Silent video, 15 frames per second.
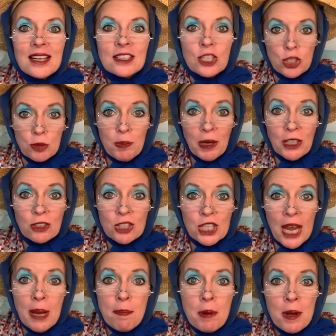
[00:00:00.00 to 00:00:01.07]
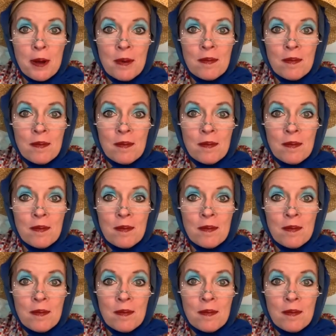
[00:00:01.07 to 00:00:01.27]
Did you pick your shape?